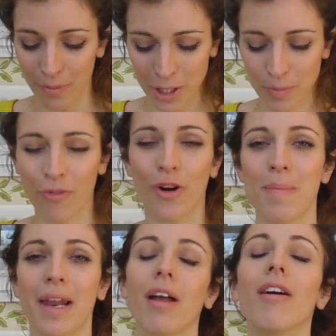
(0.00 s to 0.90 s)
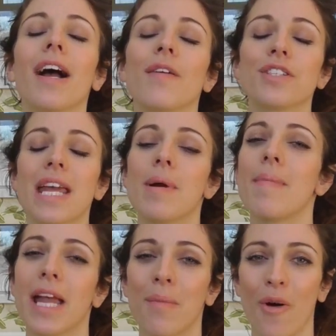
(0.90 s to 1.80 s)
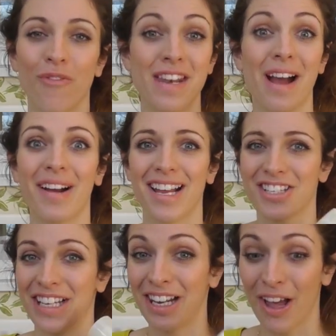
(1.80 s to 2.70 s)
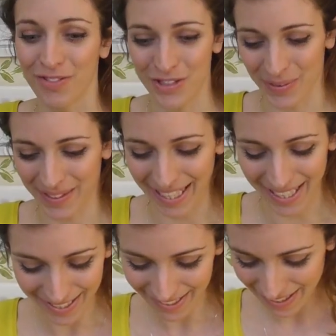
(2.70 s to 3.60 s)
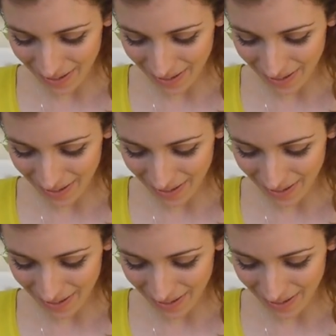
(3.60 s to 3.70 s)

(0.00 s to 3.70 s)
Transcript: Whereas before I'd be like, oh, I have to take my makeup off. Now I actually love doing it.